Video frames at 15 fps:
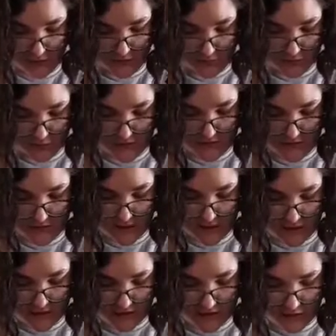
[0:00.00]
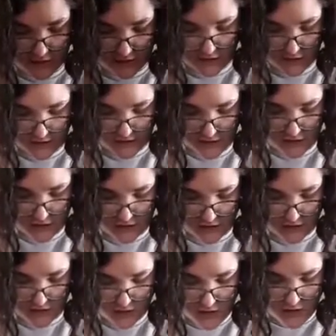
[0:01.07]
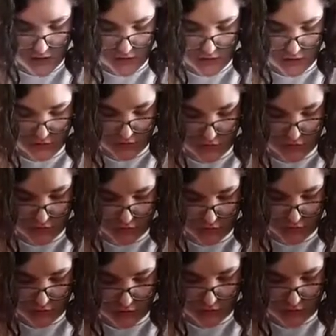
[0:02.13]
precipitation and condensation. You can do